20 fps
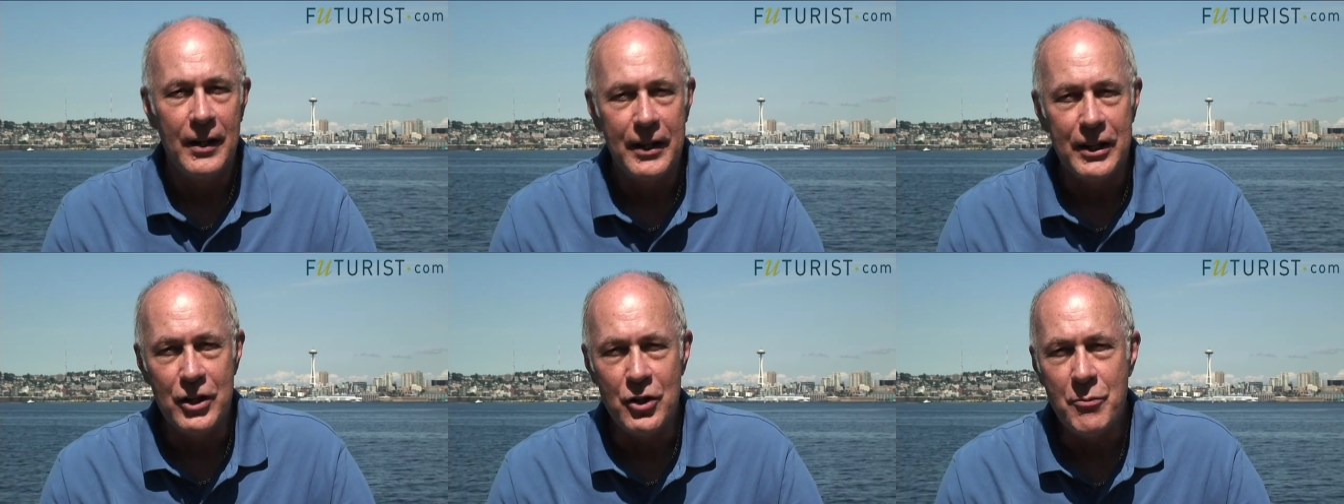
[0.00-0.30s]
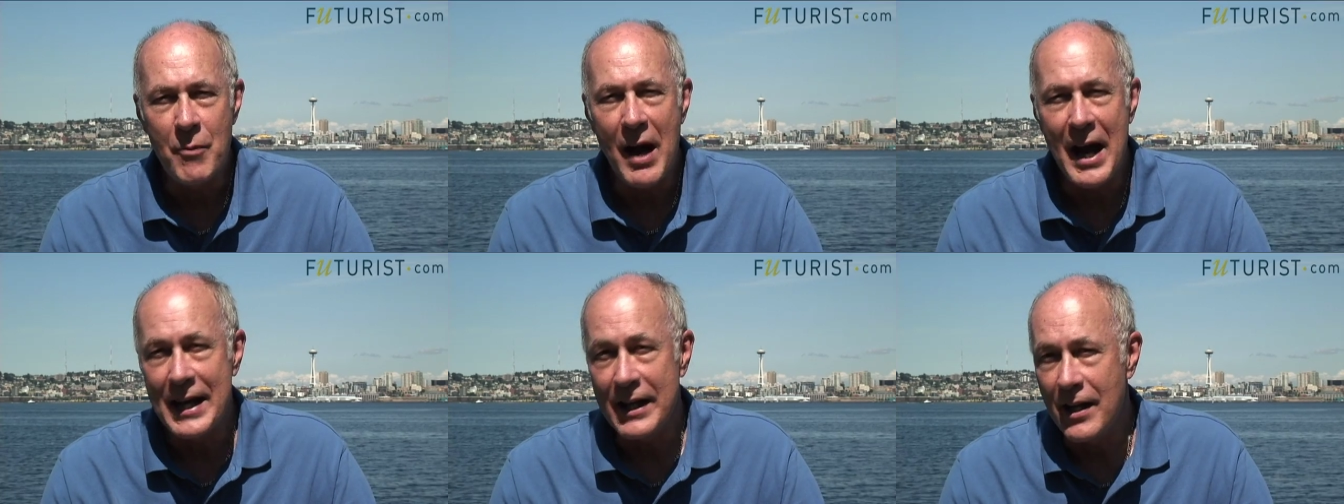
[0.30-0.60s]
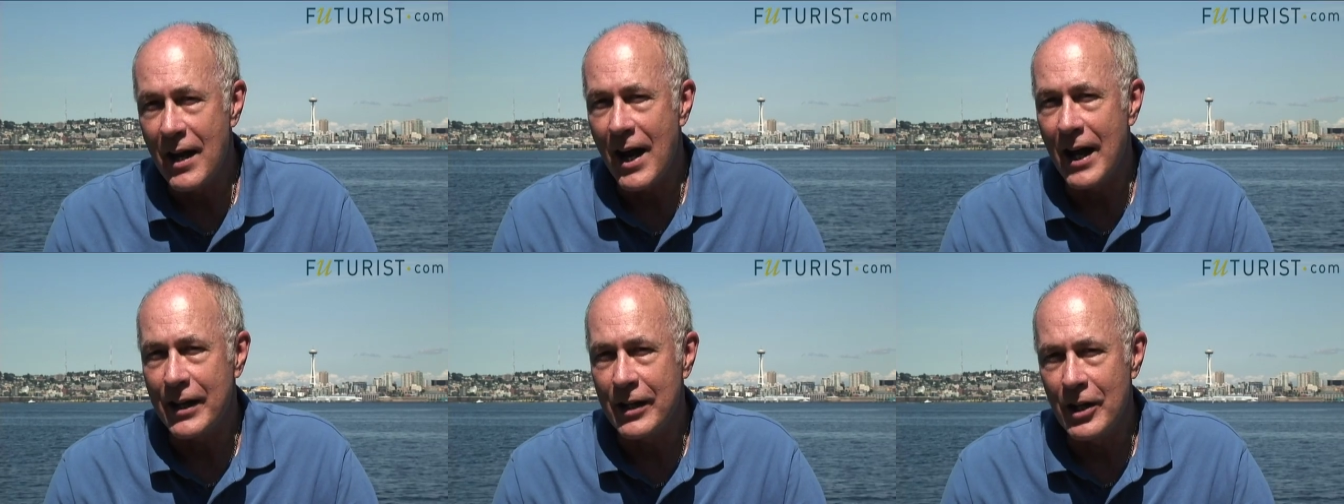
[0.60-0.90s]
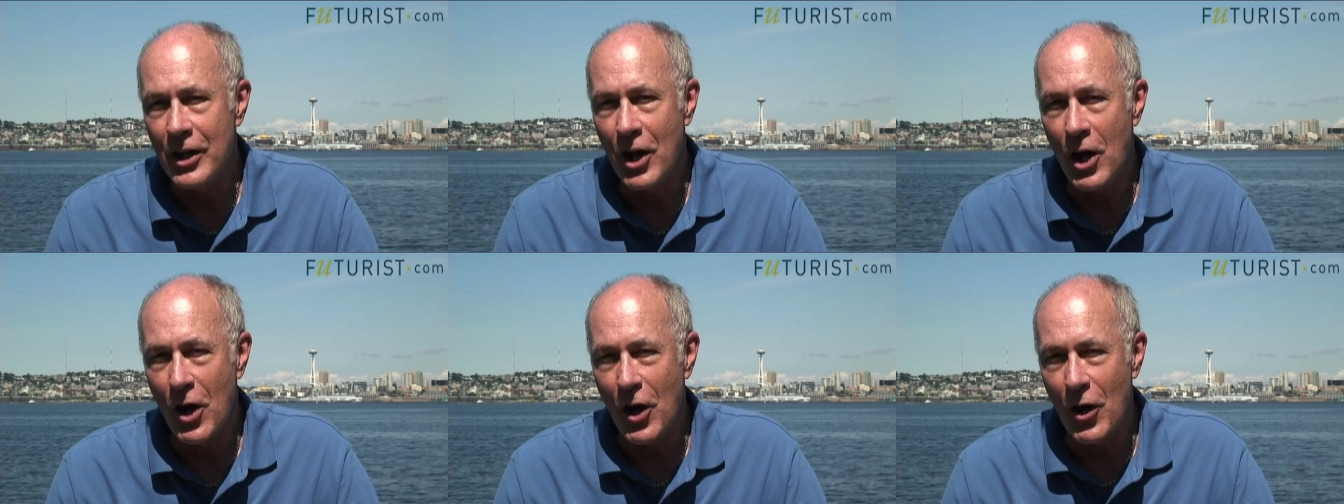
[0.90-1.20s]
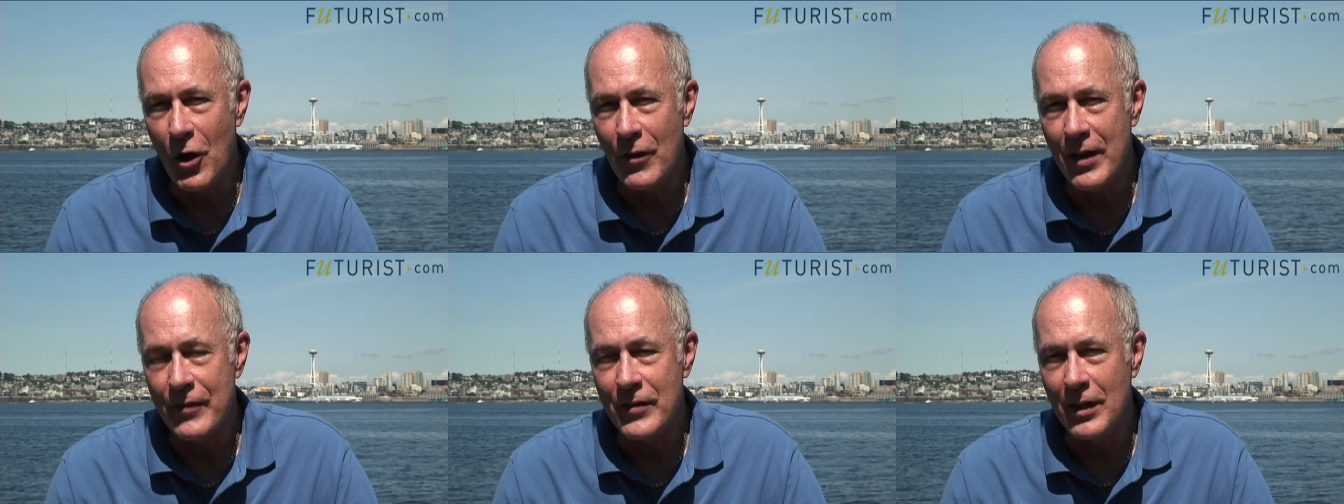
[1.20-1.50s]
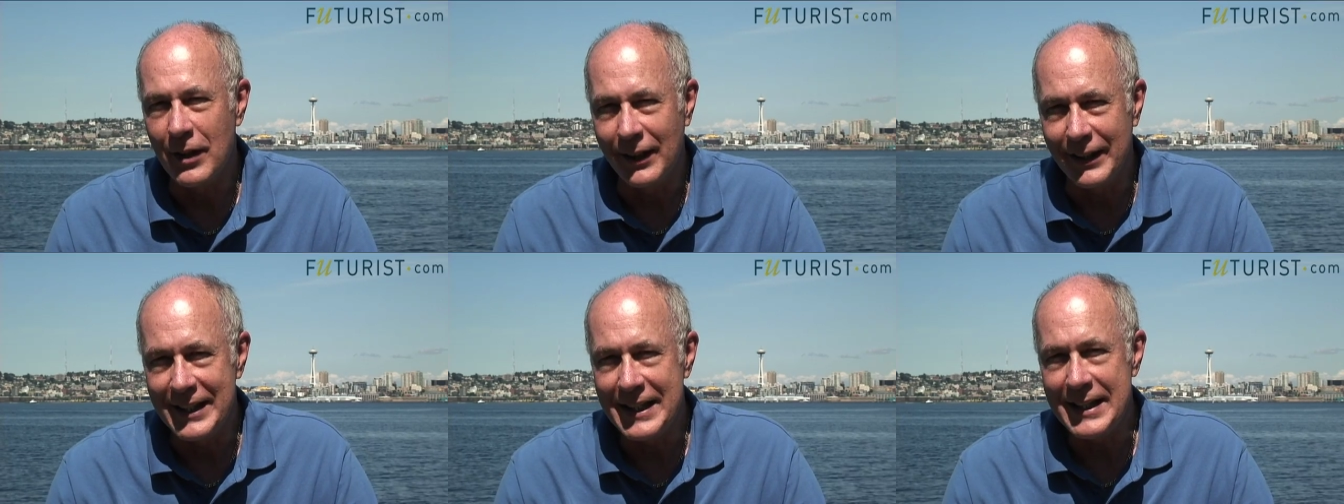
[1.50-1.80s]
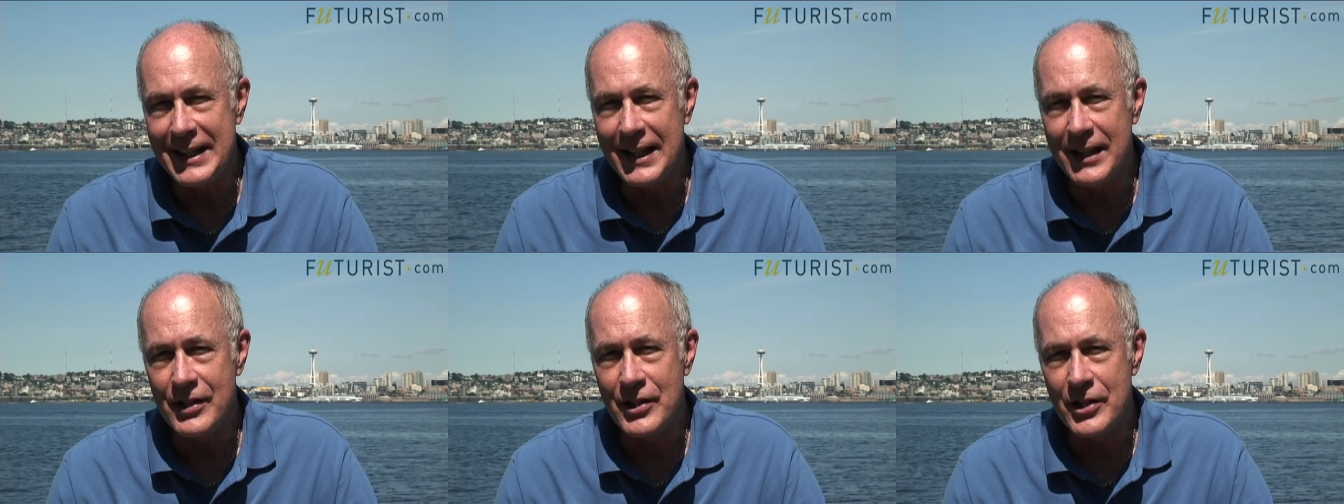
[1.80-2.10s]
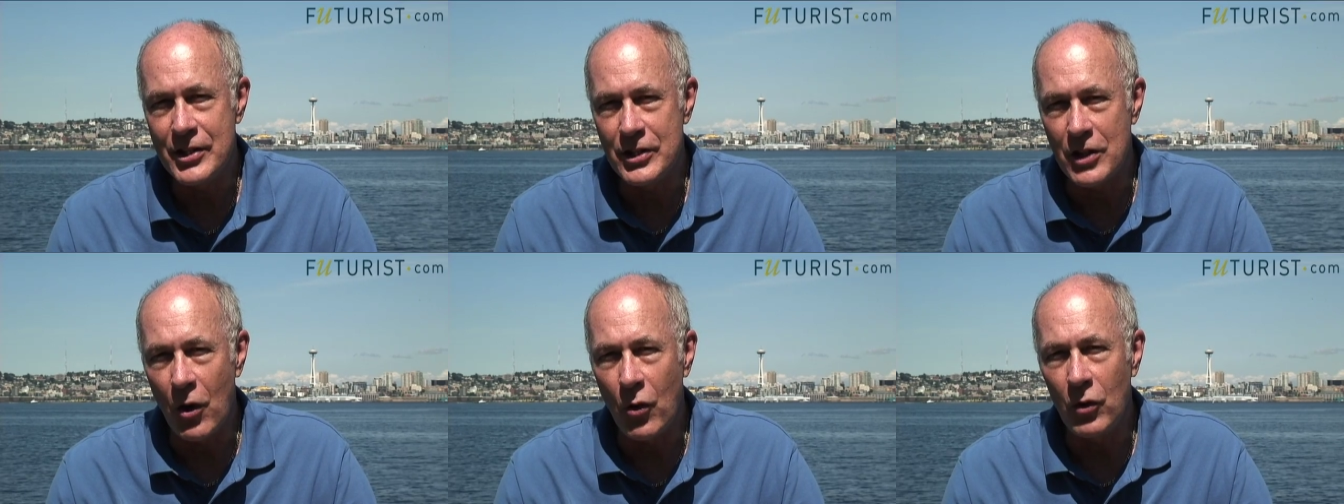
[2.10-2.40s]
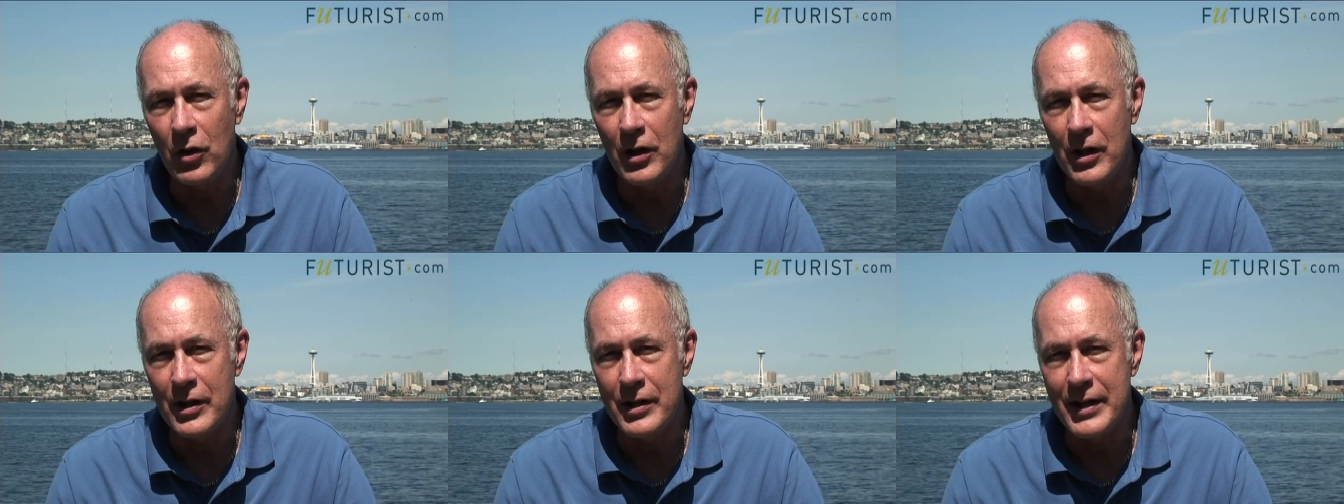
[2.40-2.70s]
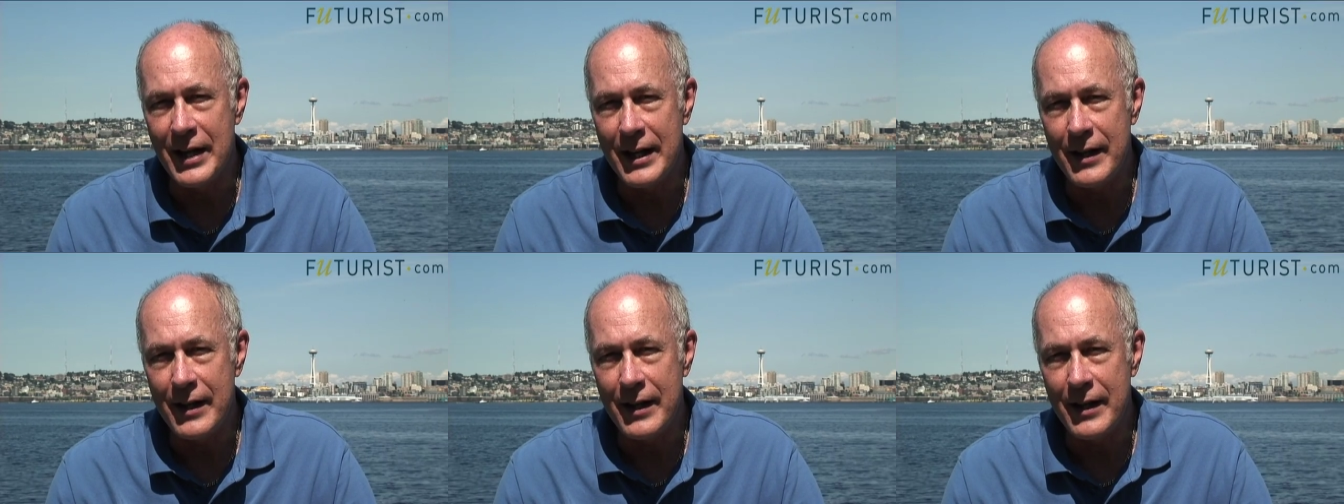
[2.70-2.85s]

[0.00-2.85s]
You might not know that the leading solar